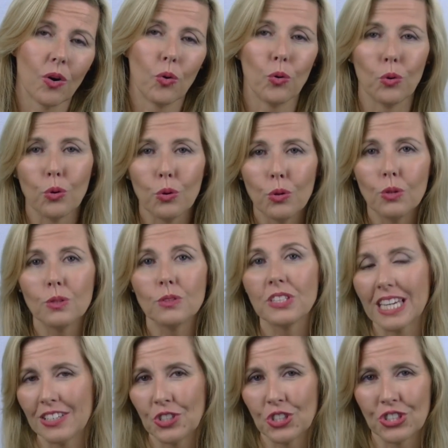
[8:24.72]
All
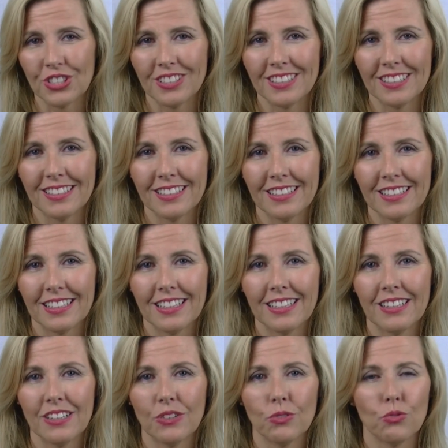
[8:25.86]
tension
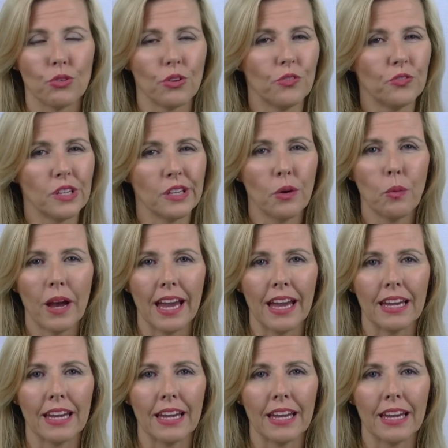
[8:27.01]
drifting away.